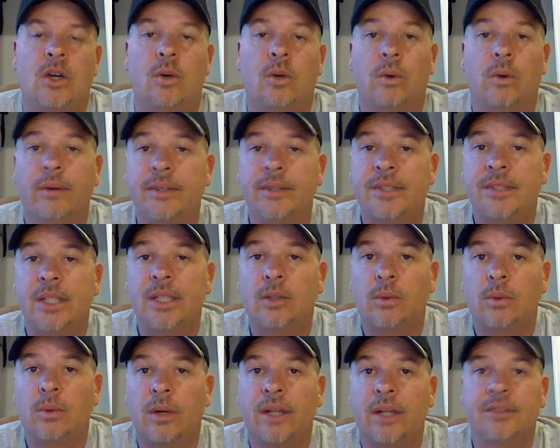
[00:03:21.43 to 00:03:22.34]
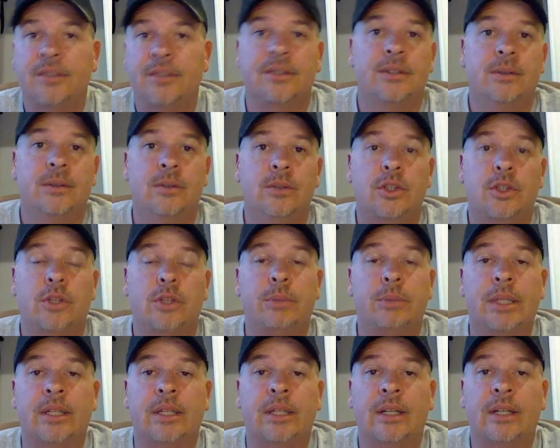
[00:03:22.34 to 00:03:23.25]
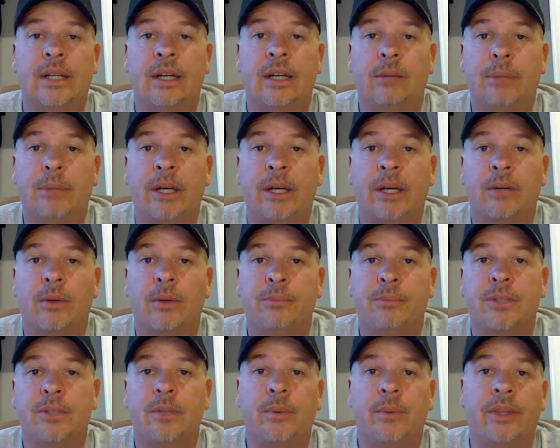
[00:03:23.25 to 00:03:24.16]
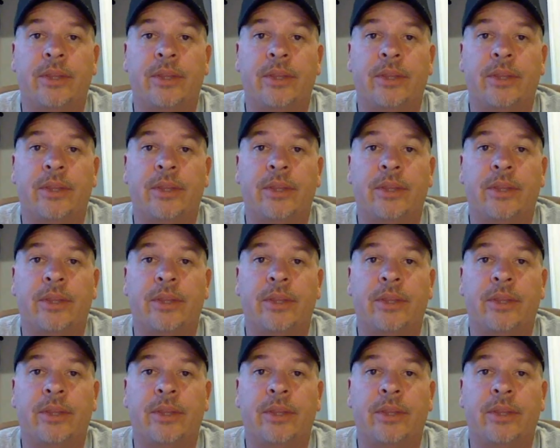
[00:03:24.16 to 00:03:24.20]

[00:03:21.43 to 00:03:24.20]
Whoever said Chrysler could be in and out of bankruptcy